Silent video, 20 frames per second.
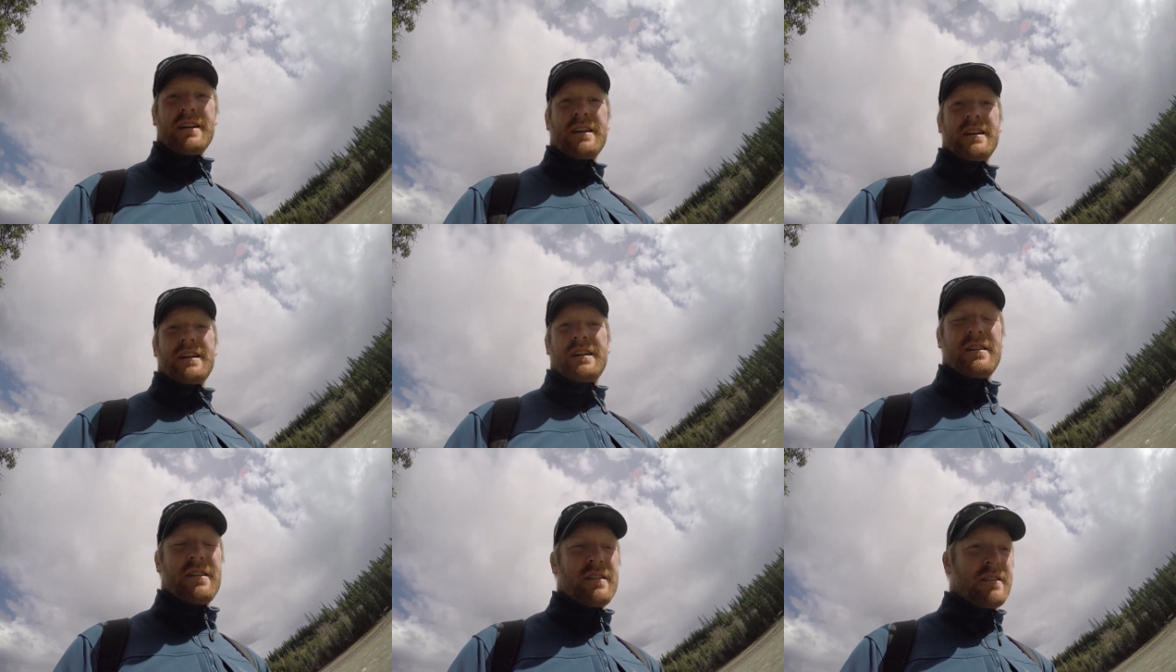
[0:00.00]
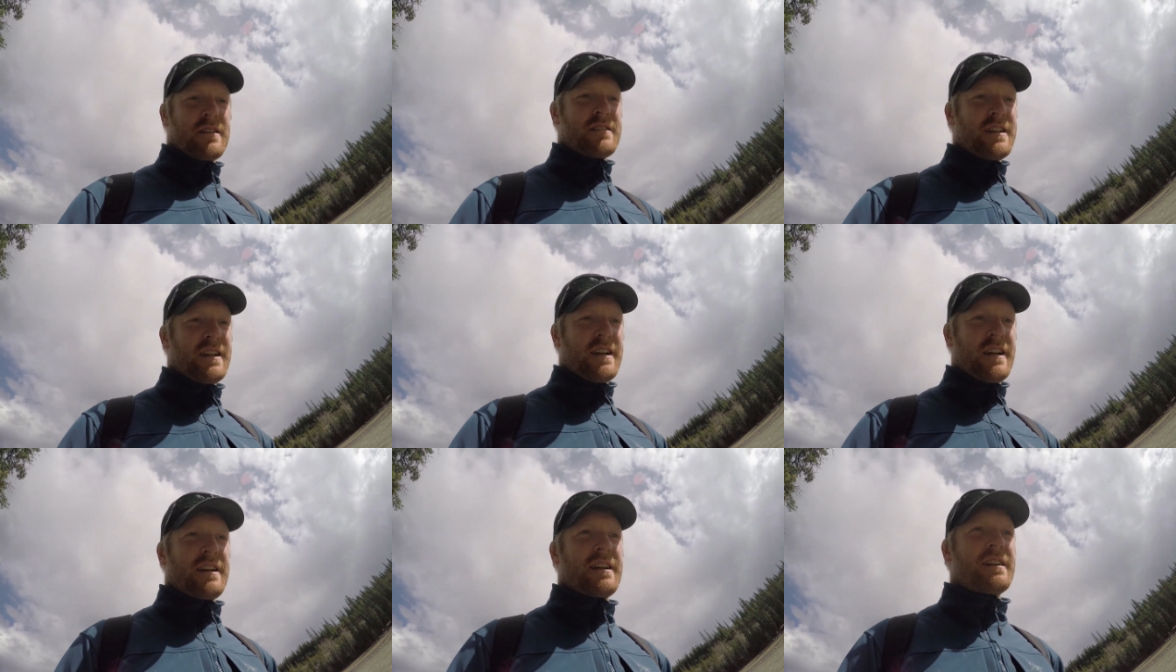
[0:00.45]
kind of
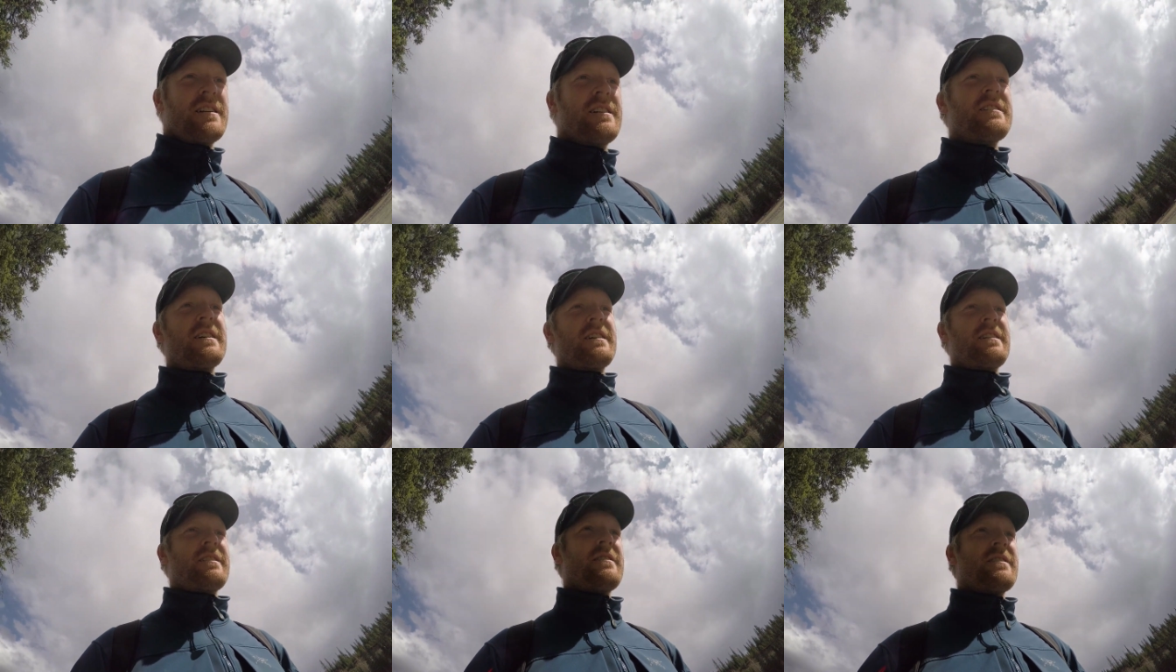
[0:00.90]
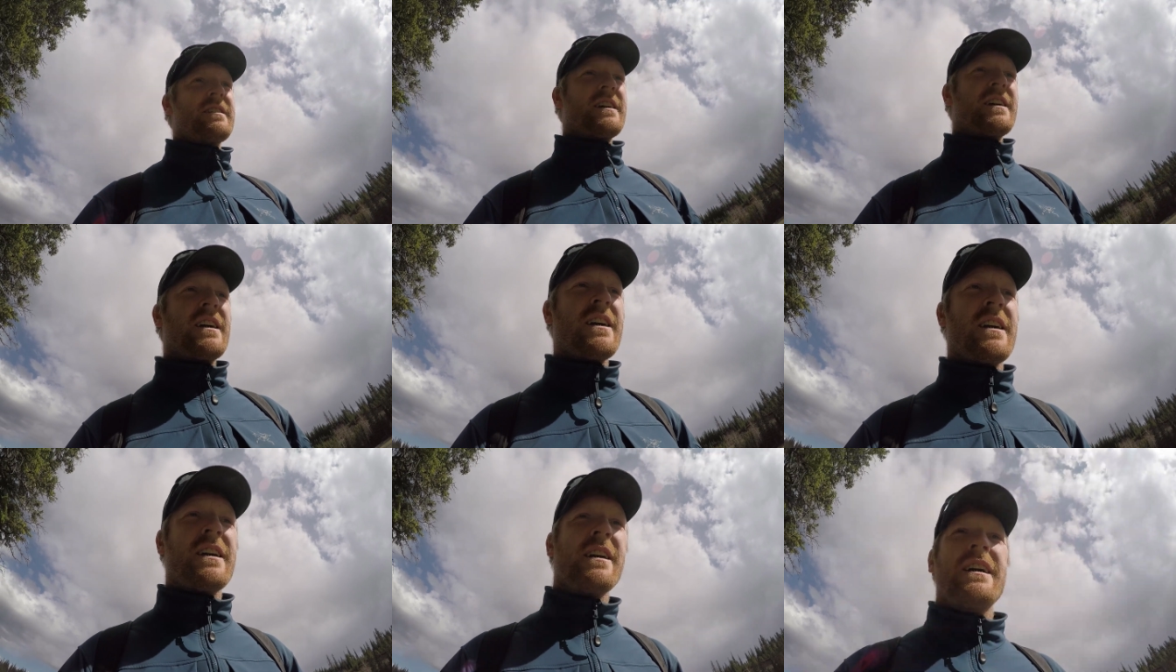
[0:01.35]
digging into the hill
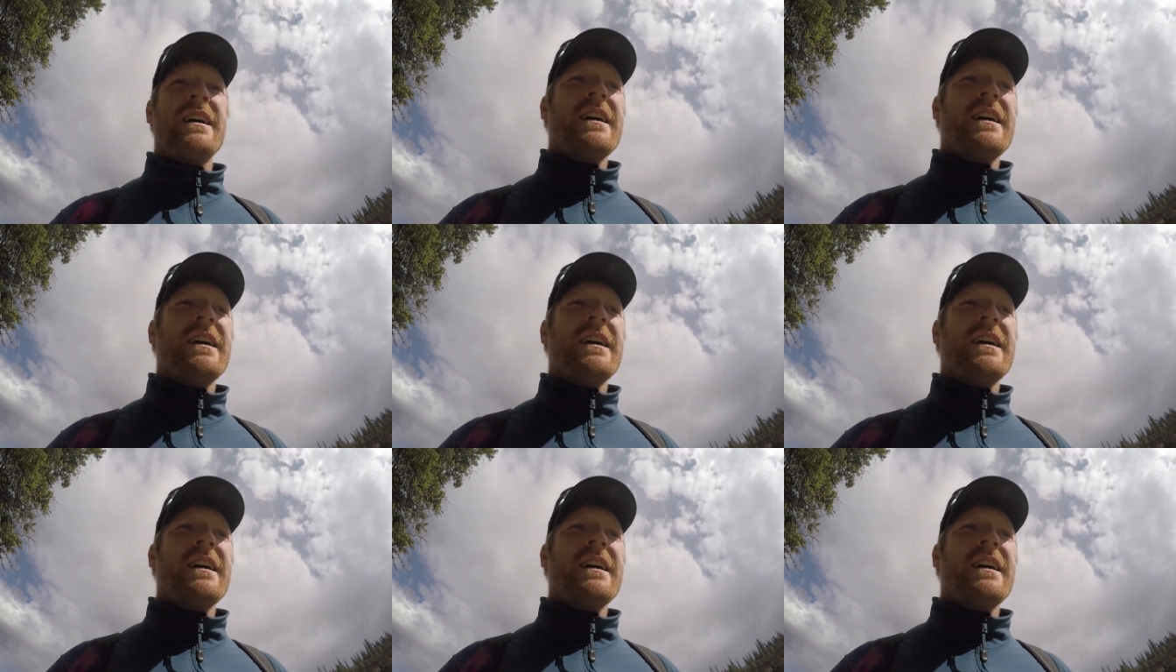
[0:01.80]
there.